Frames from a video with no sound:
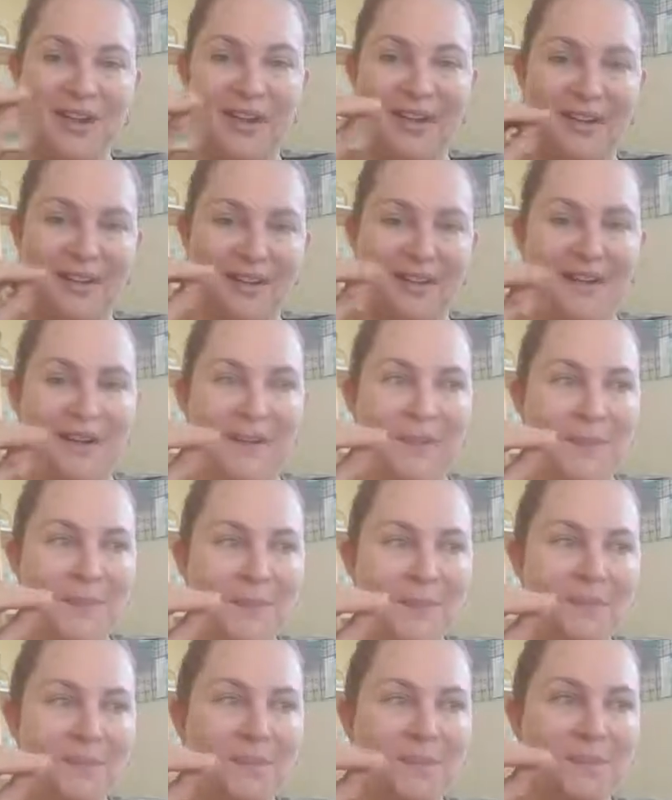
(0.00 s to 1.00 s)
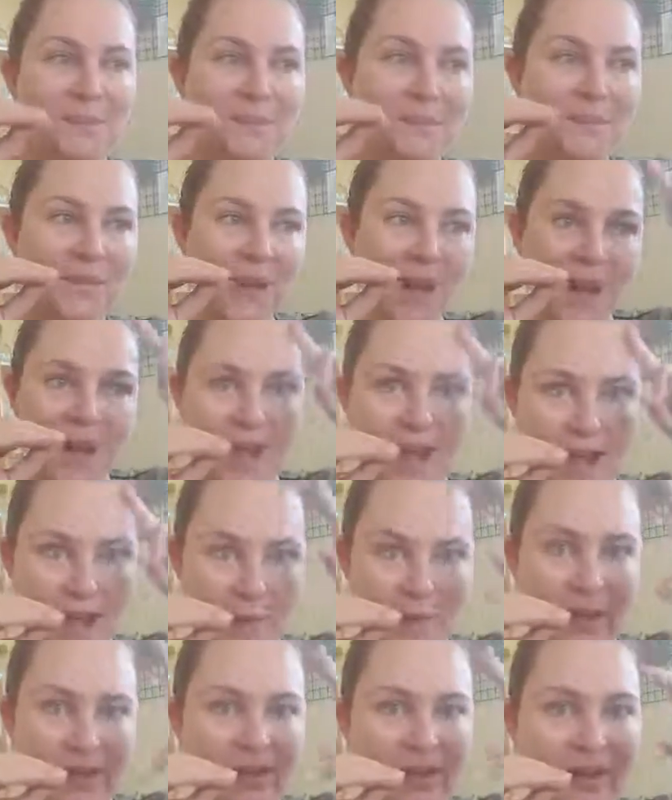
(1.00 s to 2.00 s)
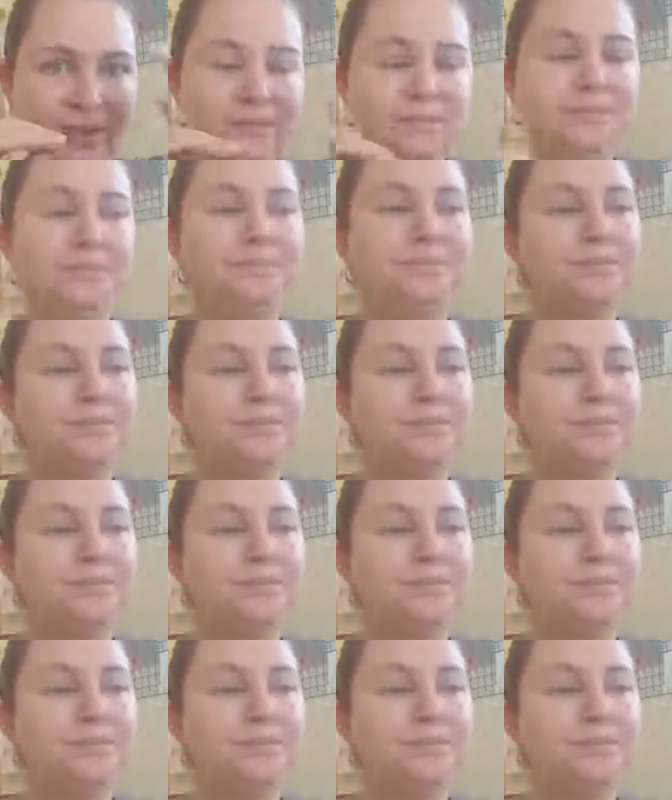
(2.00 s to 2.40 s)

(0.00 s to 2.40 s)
that income. However,